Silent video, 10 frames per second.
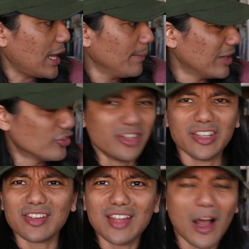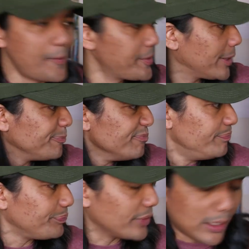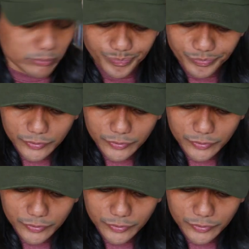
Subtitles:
I mentioned just now that